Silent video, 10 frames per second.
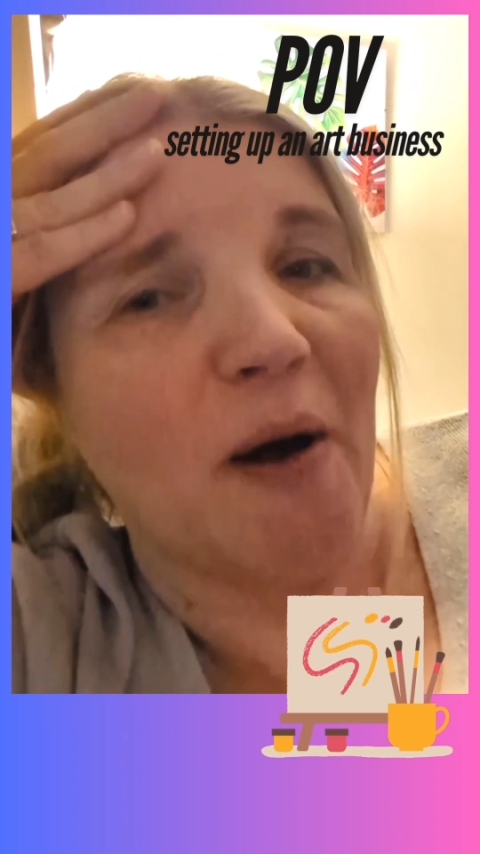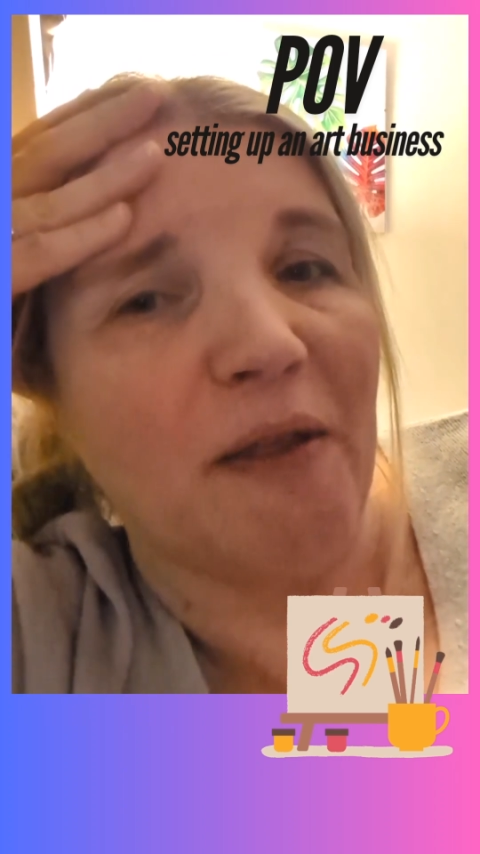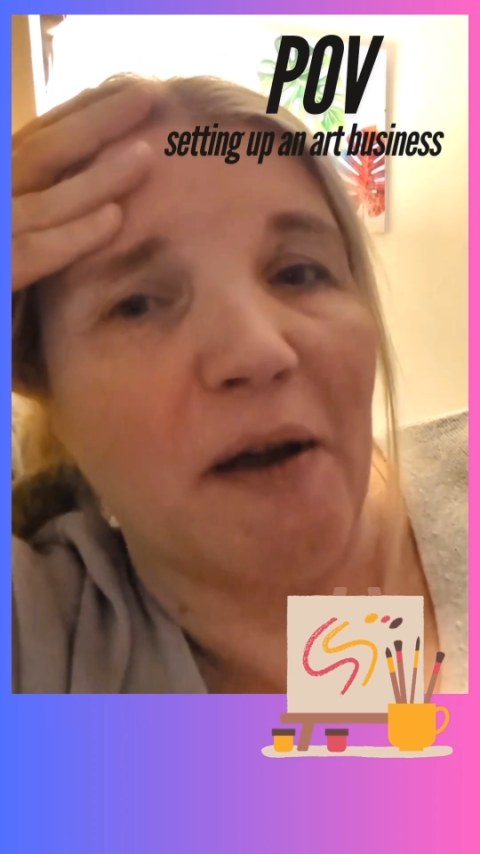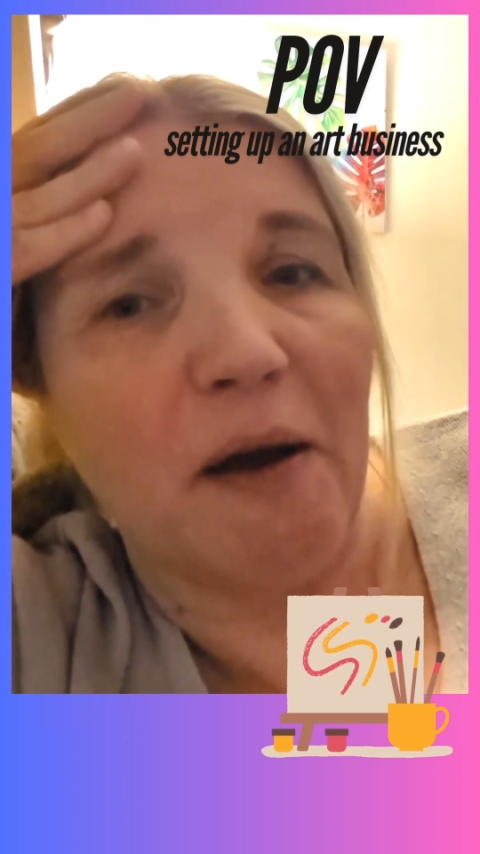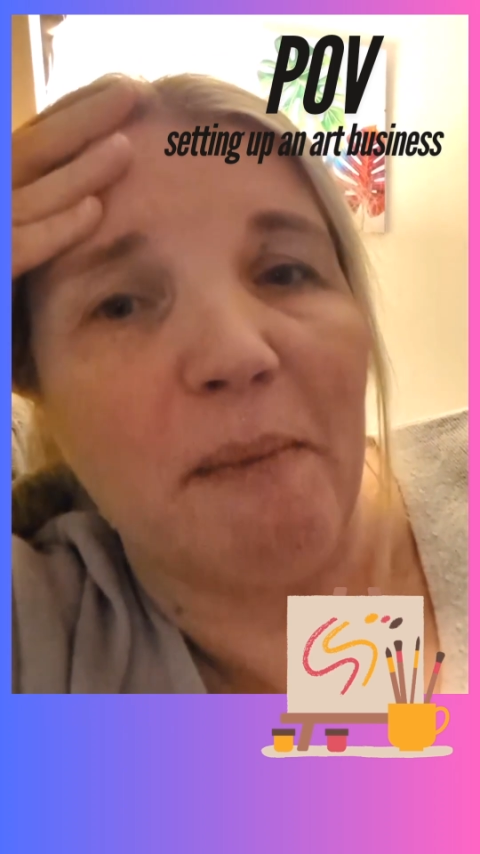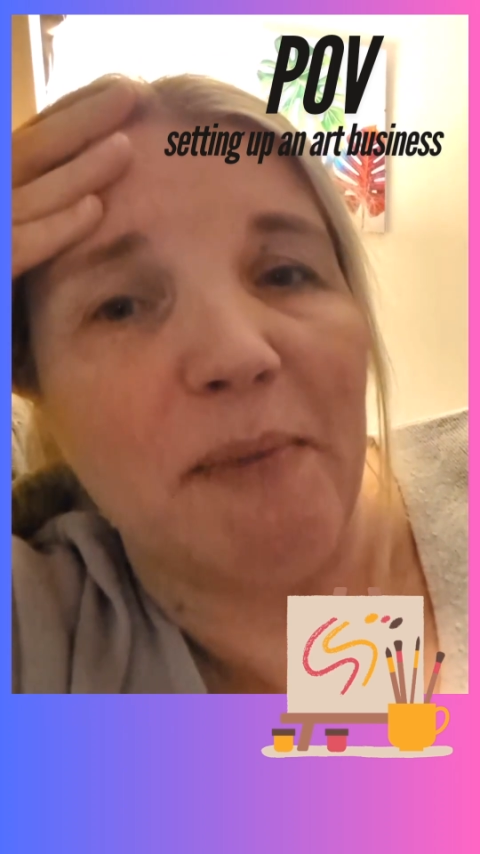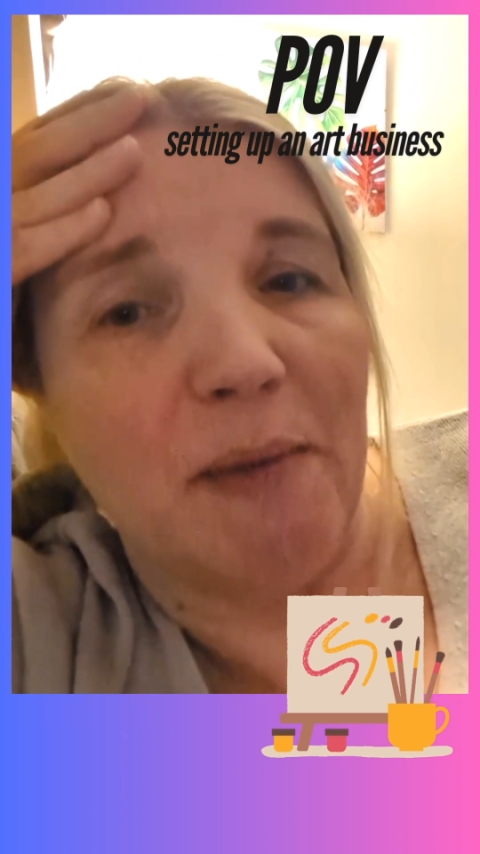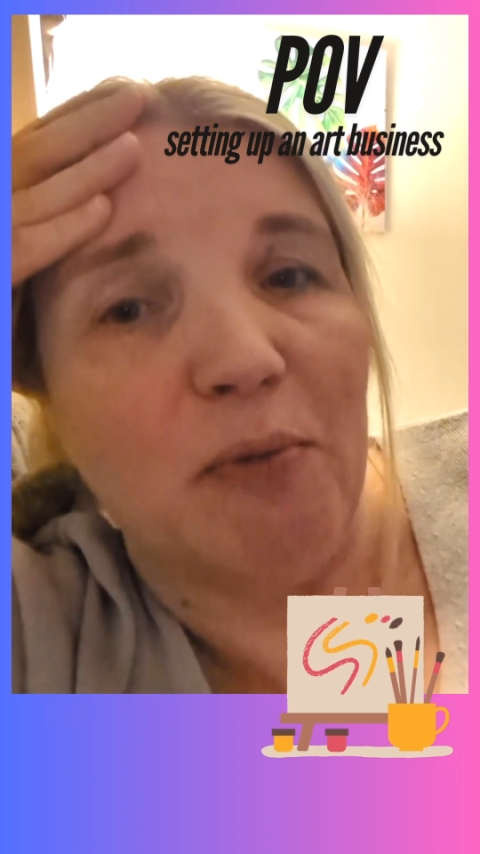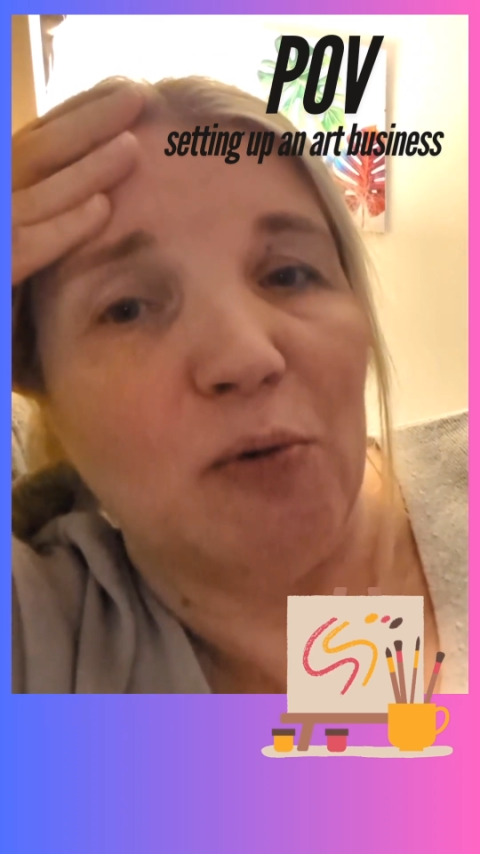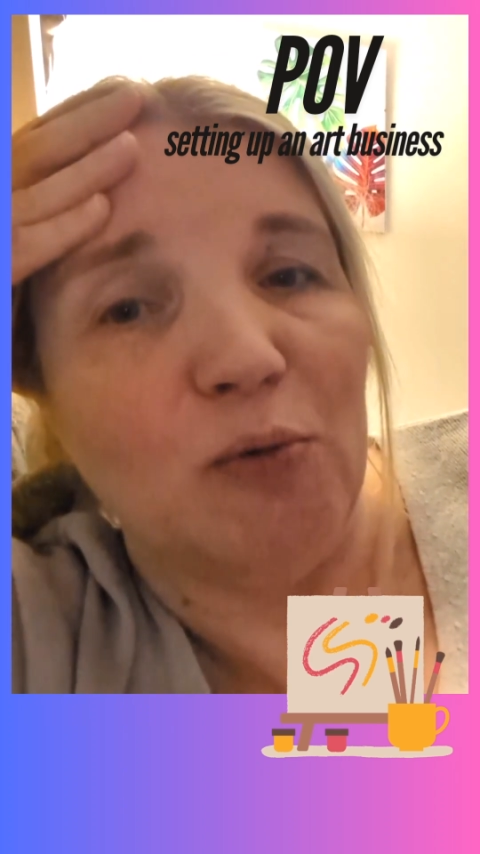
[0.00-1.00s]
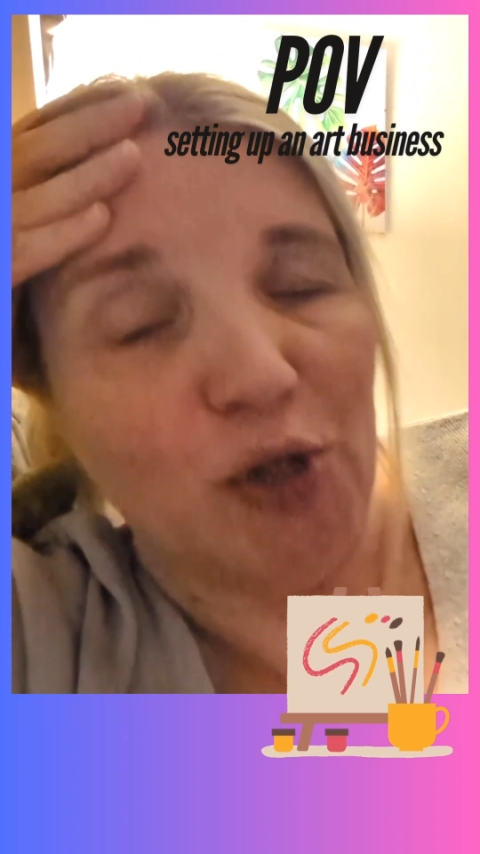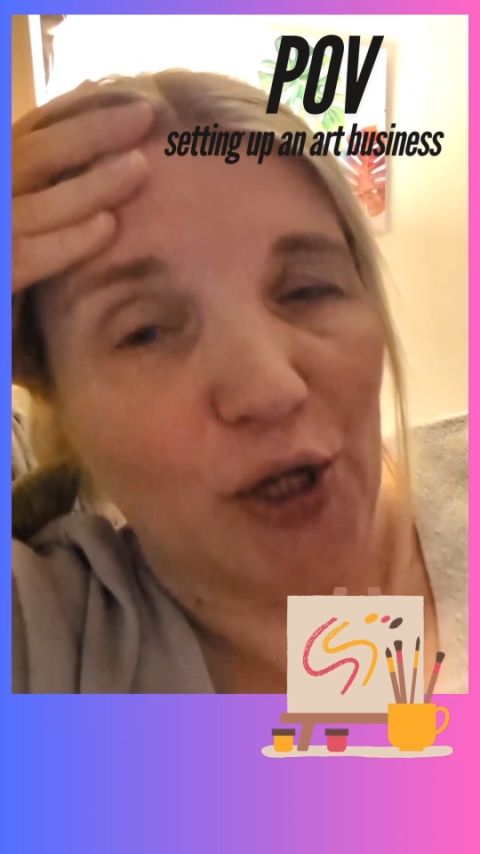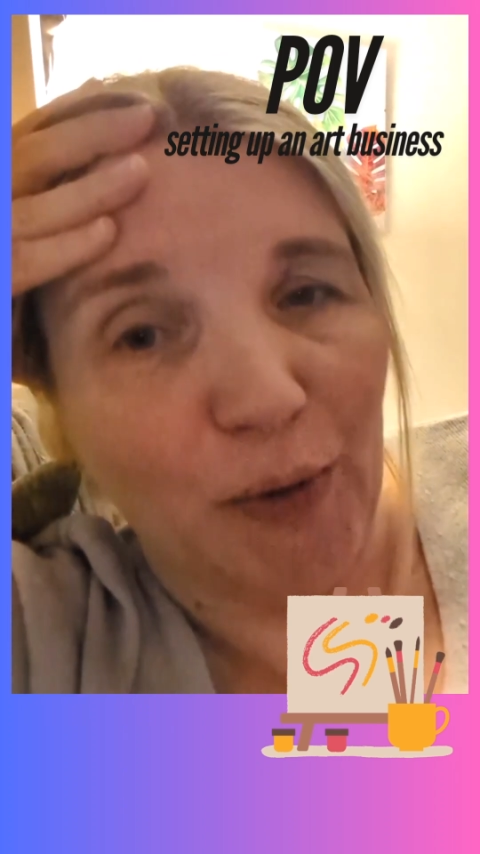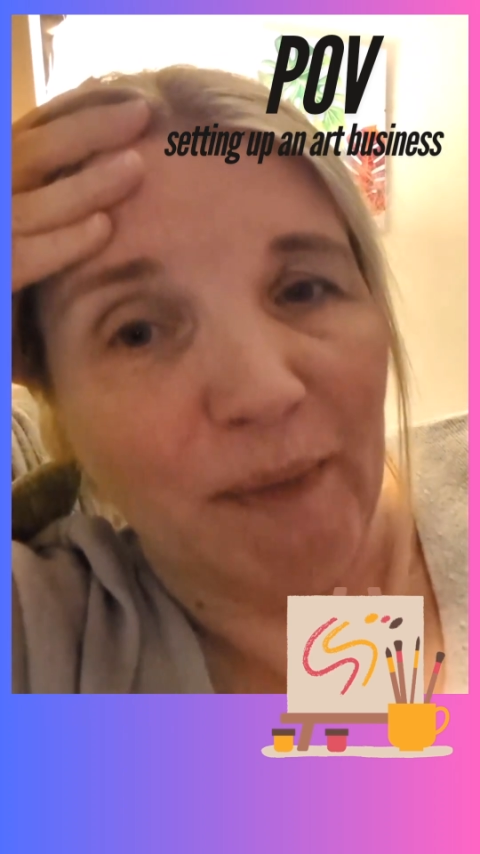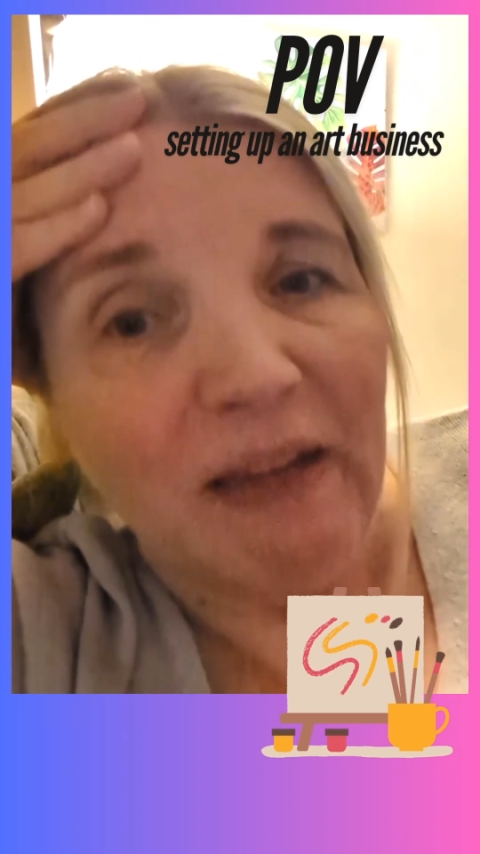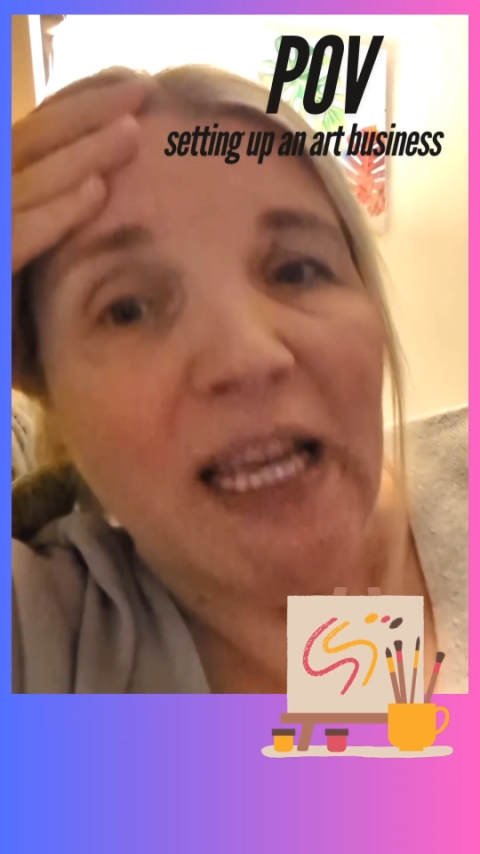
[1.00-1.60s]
other people too.